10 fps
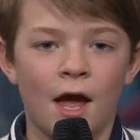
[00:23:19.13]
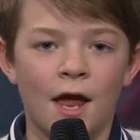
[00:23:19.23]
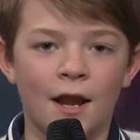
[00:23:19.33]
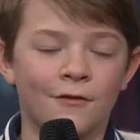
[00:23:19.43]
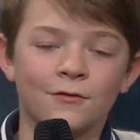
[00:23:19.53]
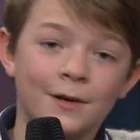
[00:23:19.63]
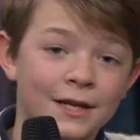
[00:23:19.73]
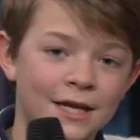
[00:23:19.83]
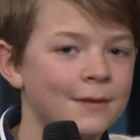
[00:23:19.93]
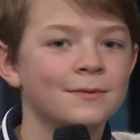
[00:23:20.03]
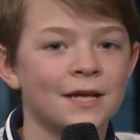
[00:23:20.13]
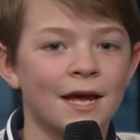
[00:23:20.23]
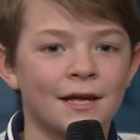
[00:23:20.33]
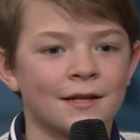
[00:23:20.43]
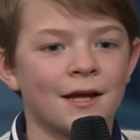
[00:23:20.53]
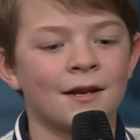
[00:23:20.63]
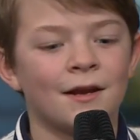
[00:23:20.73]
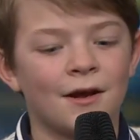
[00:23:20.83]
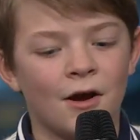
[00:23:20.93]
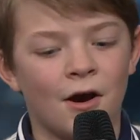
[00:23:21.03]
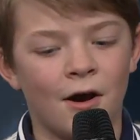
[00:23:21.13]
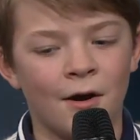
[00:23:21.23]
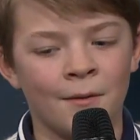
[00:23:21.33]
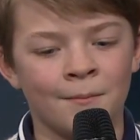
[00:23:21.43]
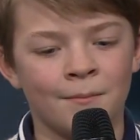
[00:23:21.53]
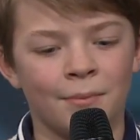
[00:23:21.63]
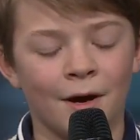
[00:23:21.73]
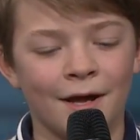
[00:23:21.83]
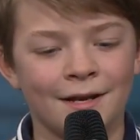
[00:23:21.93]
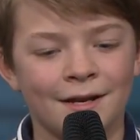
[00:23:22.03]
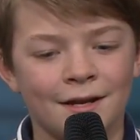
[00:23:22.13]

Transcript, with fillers: and everybody keeps saying that. Um, but